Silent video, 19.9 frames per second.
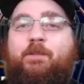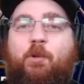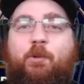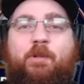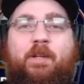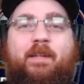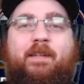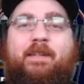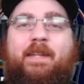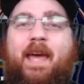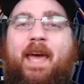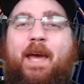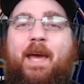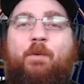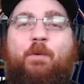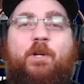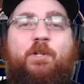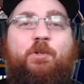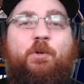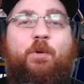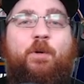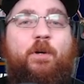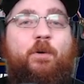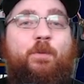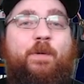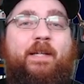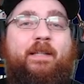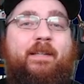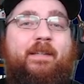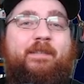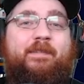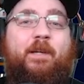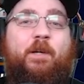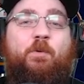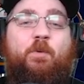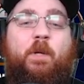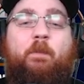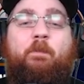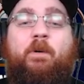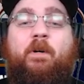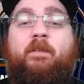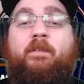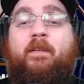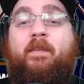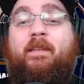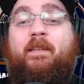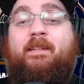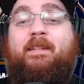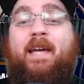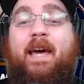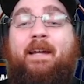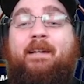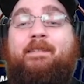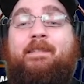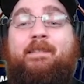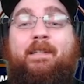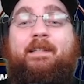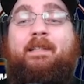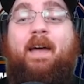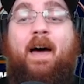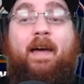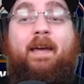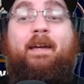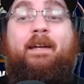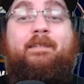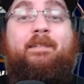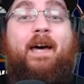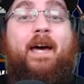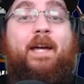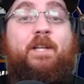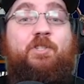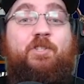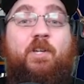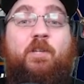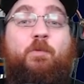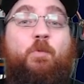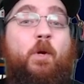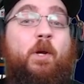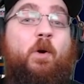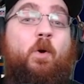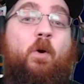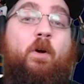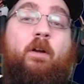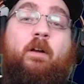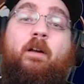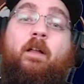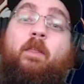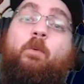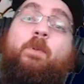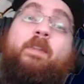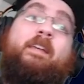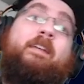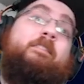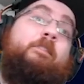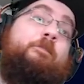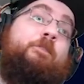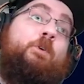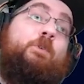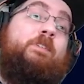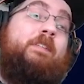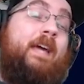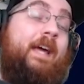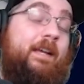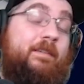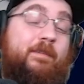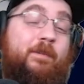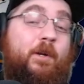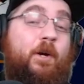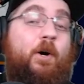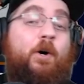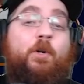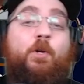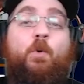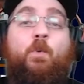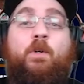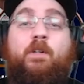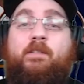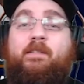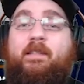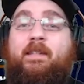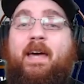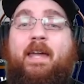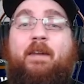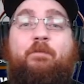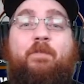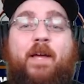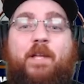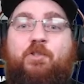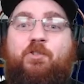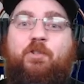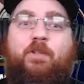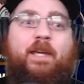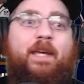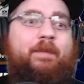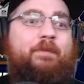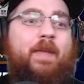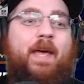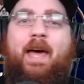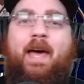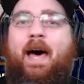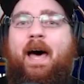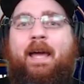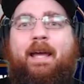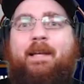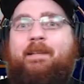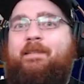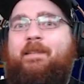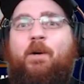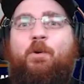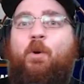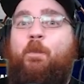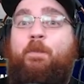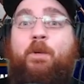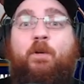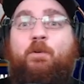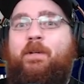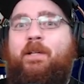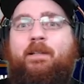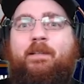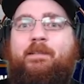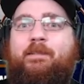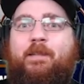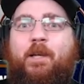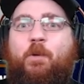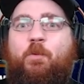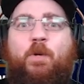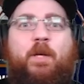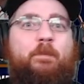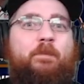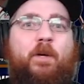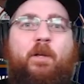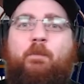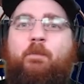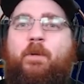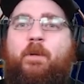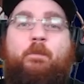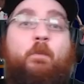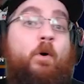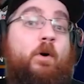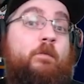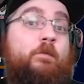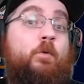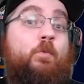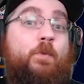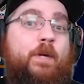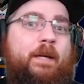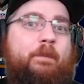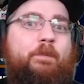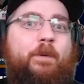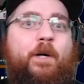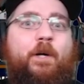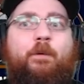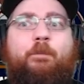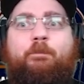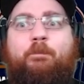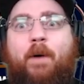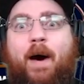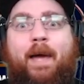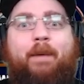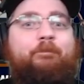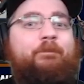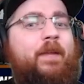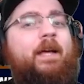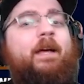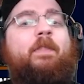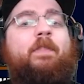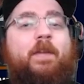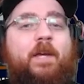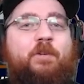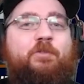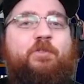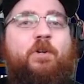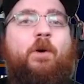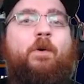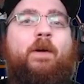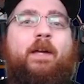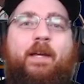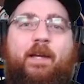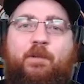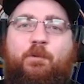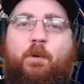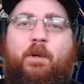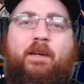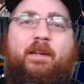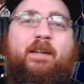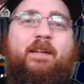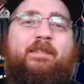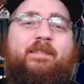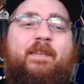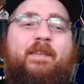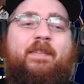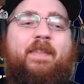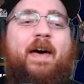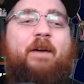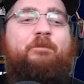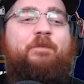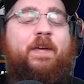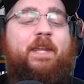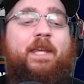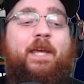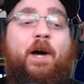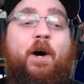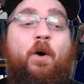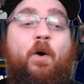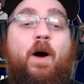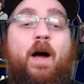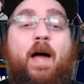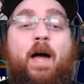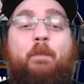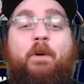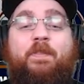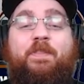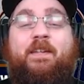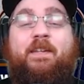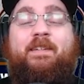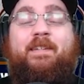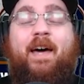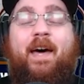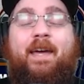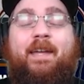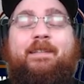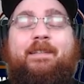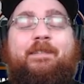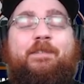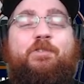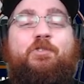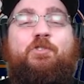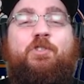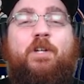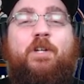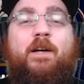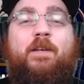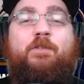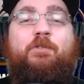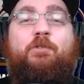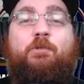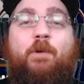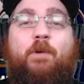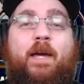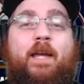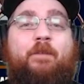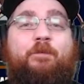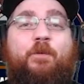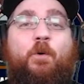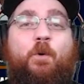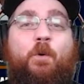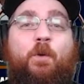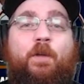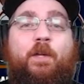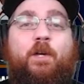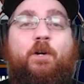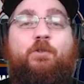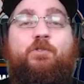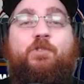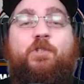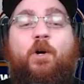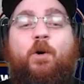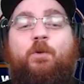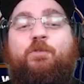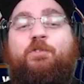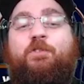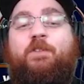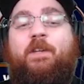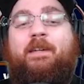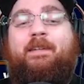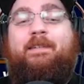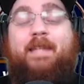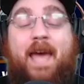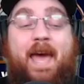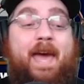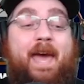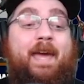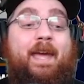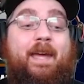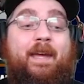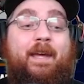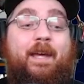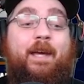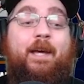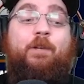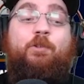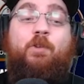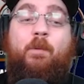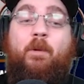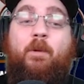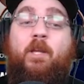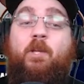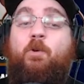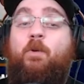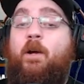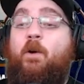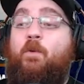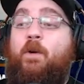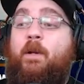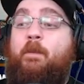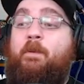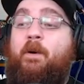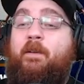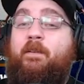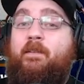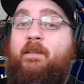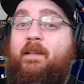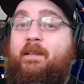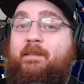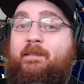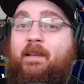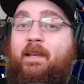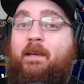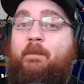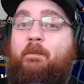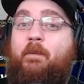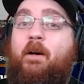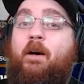So today we're doing a realistic rebuild of the Tennessee Titans. I just recorded another one of these a few days ago. You will see that eventually. I guess that won't be a realistic rebuild and be more of a rebuild, but the intro is what it is in that video. But the Titans just traded for Julio Jones today. So I'm going to be doing a rebuild of this team.